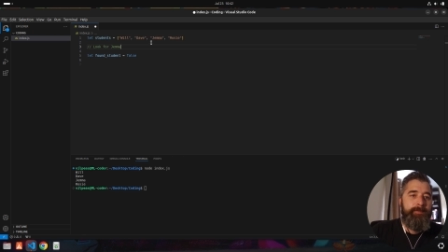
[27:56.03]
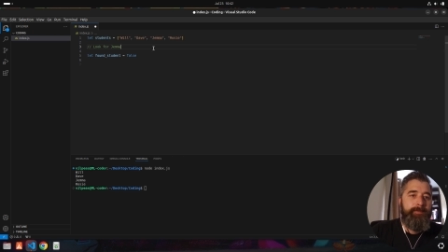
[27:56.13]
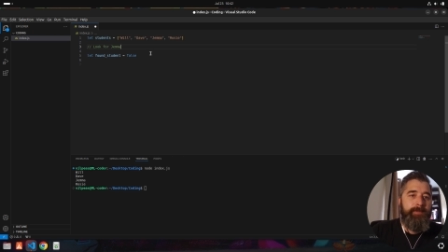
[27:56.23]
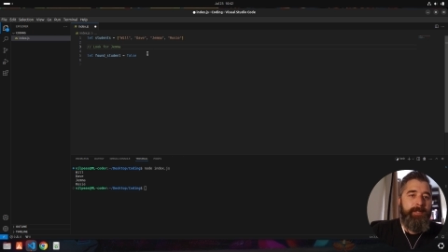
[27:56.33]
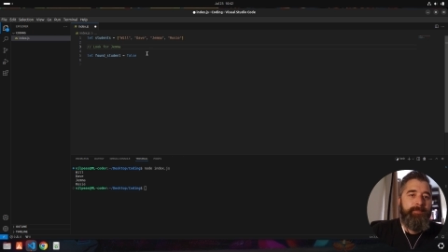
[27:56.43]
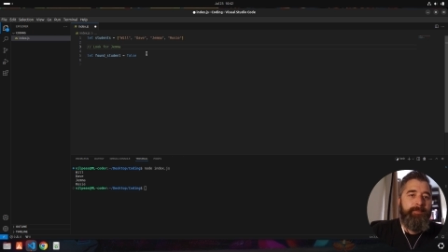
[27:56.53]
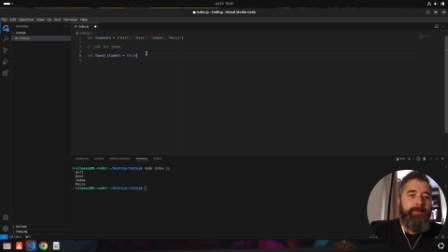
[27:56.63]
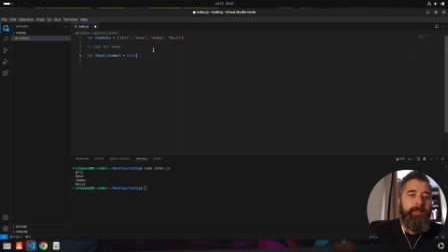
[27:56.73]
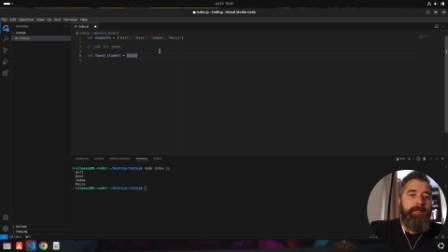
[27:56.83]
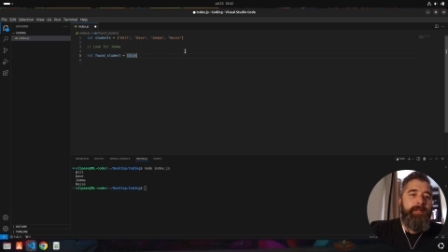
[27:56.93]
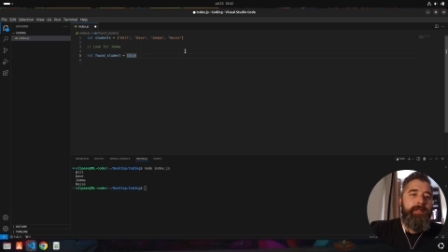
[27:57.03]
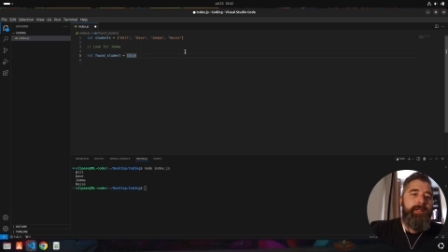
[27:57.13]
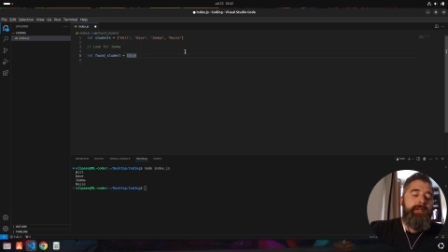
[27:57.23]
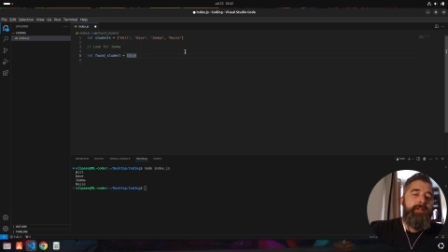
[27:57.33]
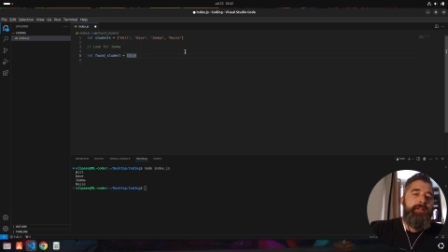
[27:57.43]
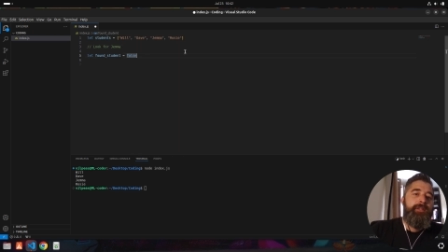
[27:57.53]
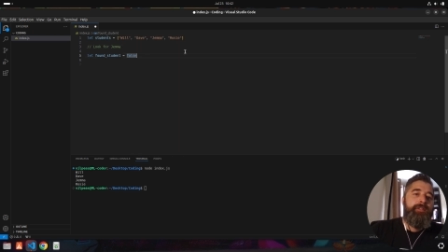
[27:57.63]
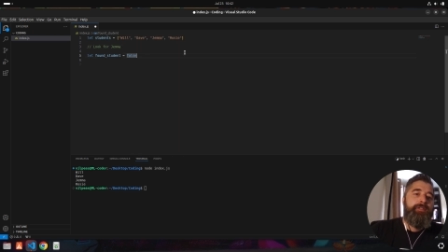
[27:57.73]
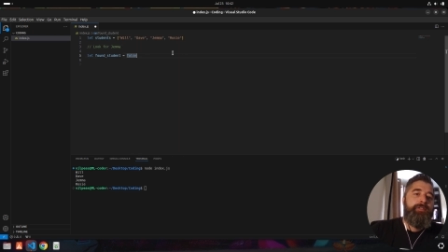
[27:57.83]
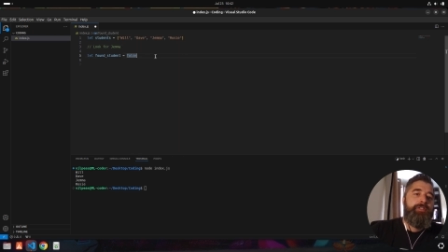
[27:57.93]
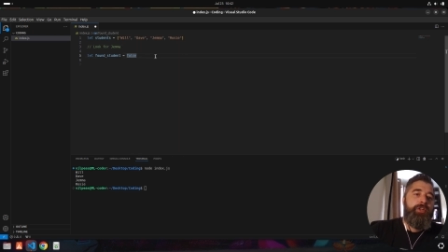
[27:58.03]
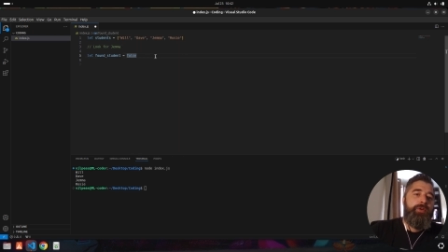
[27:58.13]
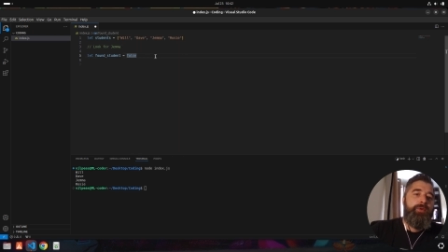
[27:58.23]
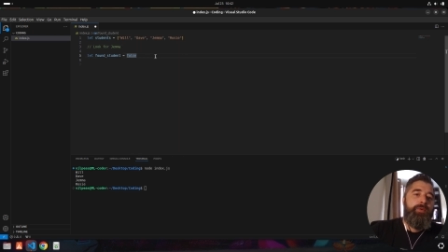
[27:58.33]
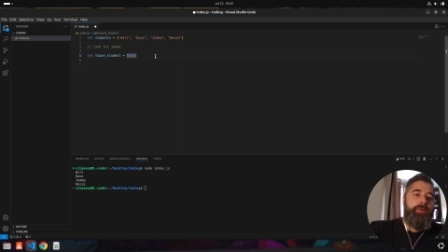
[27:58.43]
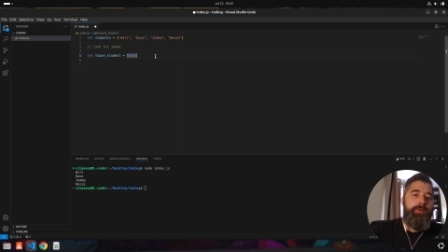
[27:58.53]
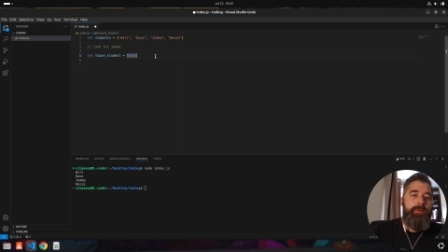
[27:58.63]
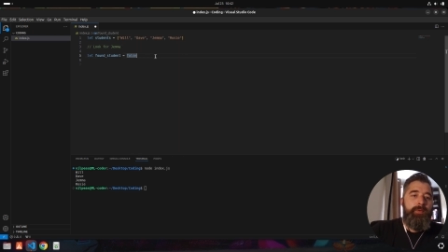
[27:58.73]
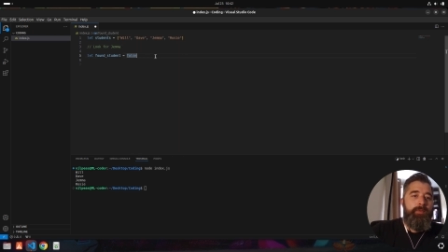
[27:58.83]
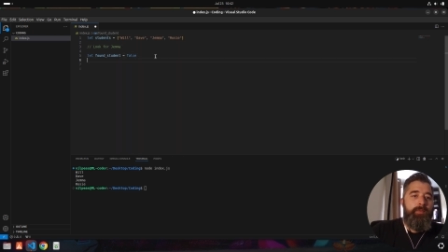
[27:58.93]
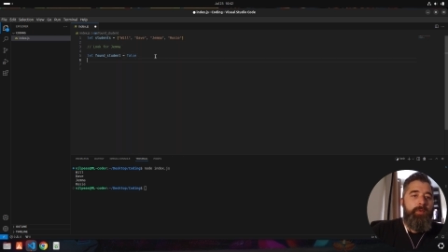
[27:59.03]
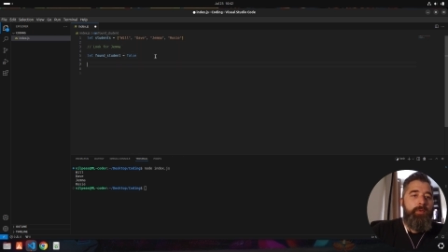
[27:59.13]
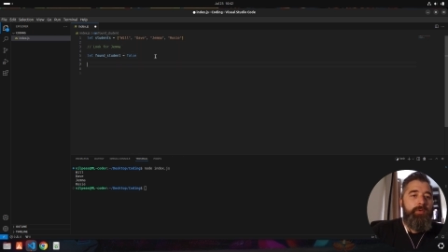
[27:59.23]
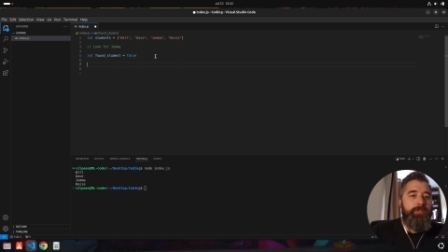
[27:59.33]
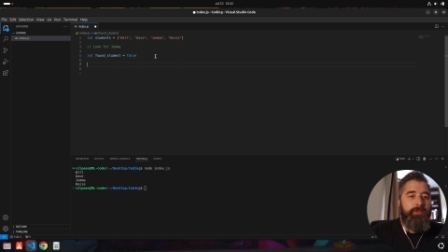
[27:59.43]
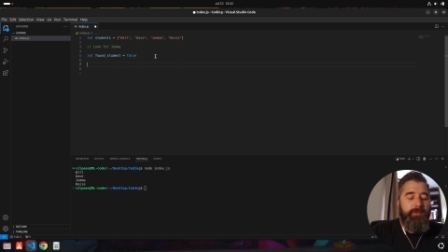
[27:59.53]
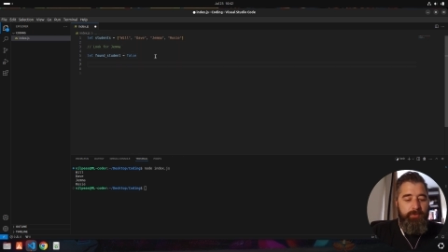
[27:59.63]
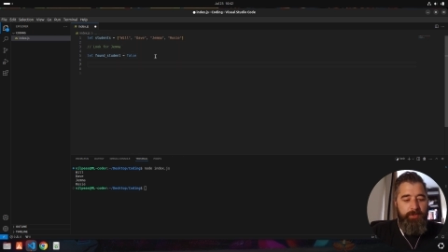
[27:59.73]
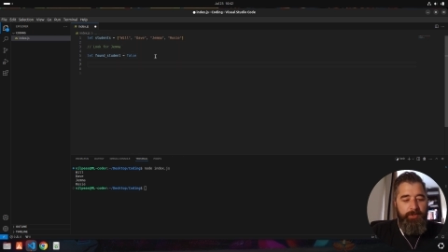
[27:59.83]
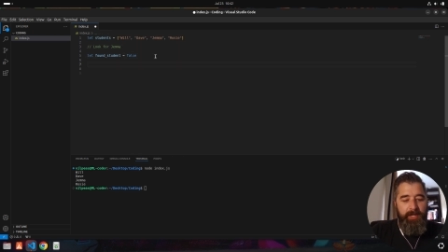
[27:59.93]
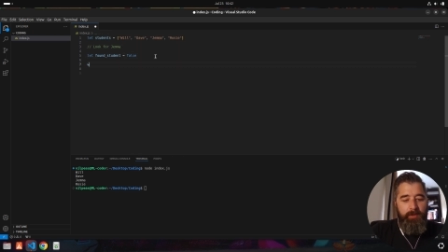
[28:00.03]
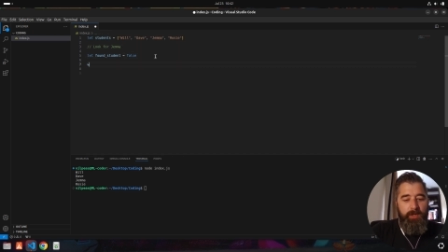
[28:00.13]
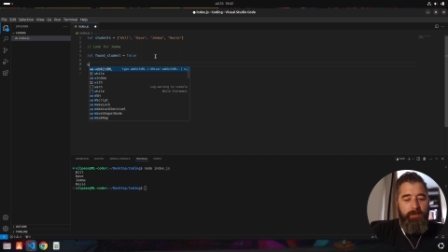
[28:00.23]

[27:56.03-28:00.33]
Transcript: right? So what we'll do is we'll create a while